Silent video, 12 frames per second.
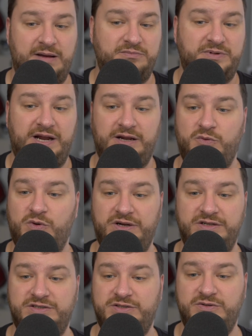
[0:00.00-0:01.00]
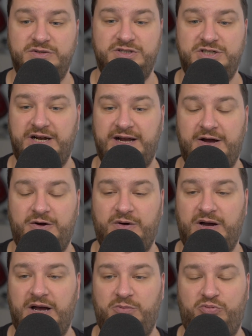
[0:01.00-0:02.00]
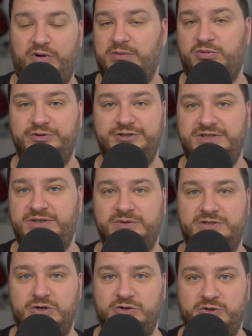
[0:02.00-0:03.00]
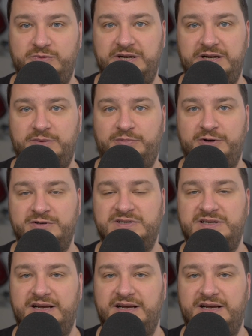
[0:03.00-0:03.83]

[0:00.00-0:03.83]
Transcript: getting one in soon to check out. I'll probably just do a social media post,